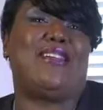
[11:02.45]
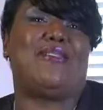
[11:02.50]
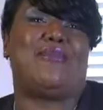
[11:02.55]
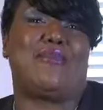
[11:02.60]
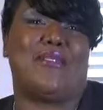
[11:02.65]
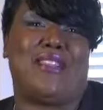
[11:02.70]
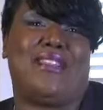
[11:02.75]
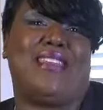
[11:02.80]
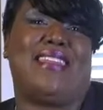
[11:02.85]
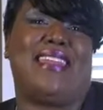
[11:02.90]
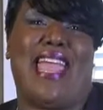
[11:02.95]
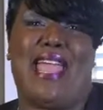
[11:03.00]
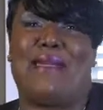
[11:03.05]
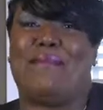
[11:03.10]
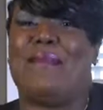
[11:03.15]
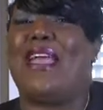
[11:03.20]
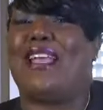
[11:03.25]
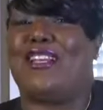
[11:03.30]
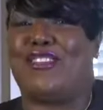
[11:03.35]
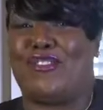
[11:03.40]
you where the name
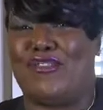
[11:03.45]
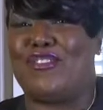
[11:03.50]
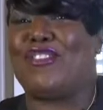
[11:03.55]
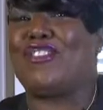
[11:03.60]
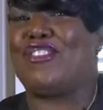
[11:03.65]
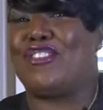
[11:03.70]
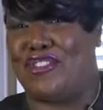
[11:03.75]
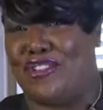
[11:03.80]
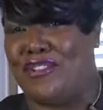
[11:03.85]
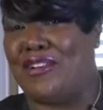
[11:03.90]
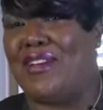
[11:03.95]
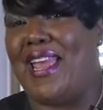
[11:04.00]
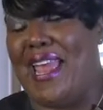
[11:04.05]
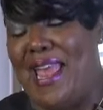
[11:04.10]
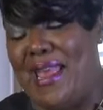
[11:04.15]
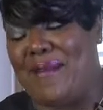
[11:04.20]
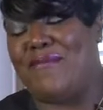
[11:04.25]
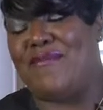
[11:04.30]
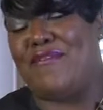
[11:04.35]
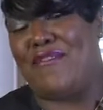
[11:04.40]
extra sugar
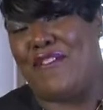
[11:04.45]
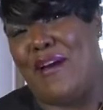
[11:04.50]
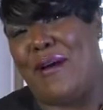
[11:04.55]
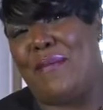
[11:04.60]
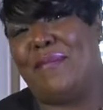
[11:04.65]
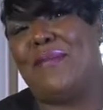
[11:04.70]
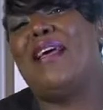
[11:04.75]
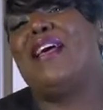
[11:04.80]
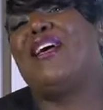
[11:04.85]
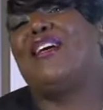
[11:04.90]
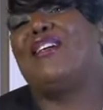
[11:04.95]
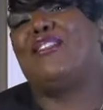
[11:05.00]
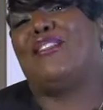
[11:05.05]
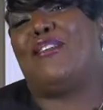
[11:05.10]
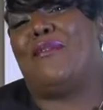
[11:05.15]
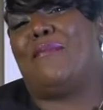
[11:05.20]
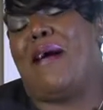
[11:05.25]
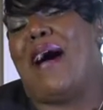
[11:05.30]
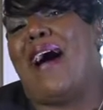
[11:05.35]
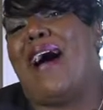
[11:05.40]
came from.
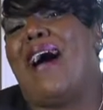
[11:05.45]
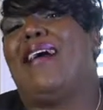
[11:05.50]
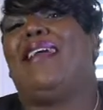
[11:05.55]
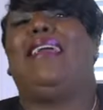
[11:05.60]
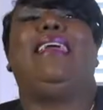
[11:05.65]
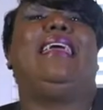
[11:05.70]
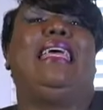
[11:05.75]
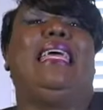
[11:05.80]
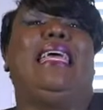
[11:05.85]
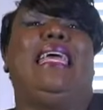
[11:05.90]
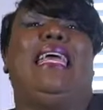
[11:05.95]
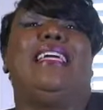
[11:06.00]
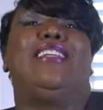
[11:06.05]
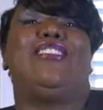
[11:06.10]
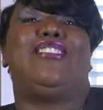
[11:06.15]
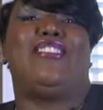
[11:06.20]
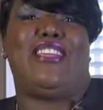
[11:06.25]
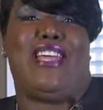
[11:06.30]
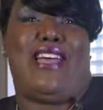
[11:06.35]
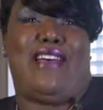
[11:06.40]
So my
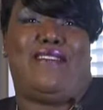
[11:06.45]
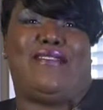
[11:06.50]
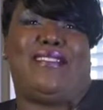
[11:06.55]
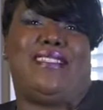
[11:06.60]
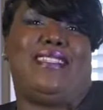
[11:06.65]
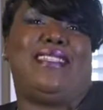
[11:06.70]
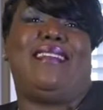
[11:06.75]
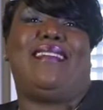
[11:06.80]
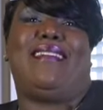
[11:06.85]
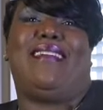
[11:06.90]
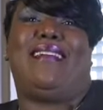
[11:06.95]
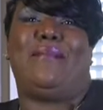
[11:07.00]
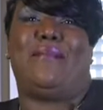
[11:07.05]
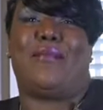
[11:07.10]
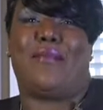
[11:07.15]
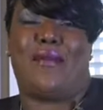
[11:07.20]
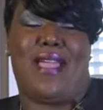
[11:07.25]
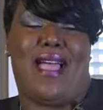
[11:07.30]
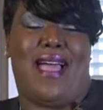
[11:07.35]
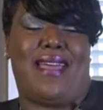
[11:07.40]
chefs,
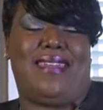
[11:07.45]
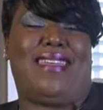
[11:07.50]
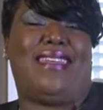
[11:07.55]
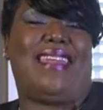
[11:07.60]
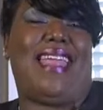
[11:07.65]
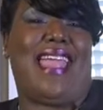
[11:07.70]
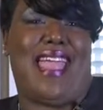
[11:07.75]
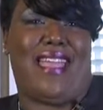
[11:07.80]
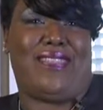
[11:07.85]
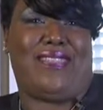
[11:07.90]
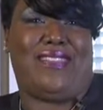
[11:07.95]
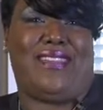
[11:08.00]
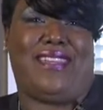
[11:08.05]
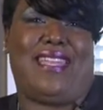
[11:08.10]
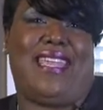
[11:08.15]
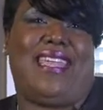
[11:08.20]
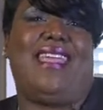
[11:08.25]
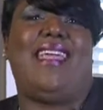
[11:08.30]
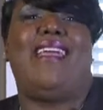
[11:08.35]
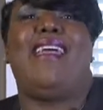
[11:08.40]
Brianna and
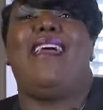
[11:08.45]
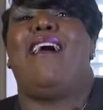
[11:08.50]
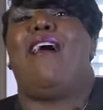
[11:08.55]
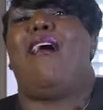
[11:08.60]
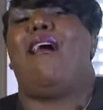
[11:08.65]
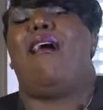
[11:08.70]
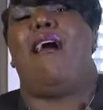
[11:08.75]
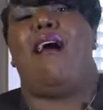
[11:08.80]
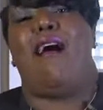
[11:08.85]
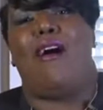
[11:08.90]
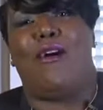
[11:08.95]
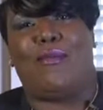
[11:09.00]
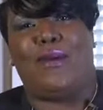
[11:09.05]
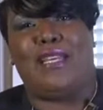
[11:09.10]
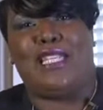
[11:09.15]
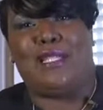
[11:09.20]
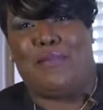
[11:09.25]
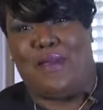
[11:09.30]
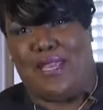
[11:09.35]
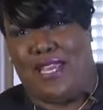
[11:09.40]
Anthony, are
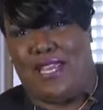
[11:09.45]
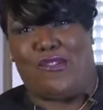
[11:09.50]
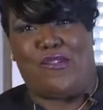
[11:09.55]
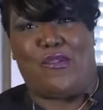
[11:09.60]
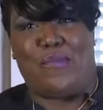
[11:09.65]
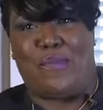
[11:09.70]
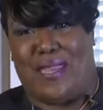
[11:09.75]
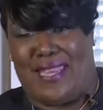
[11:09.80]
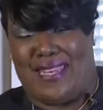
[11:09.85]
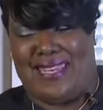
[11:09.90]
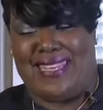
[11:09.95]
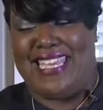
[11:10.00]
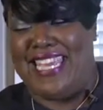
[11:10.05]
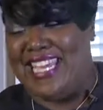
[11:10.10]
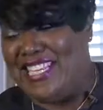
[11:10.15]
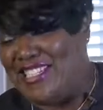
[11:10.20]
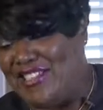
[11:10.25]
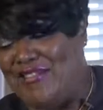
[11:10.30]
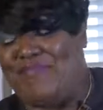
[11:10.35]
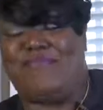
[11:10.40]
always picking on me in the
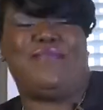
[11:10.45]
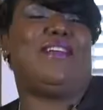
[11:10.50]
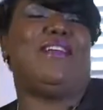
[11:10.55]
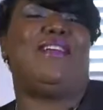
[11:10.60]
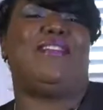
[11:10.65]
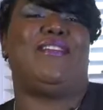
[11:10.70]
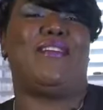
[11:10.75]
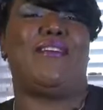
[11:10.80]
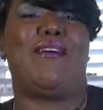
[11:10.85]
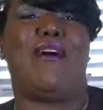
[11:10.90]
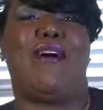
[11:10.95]
kitchen. They're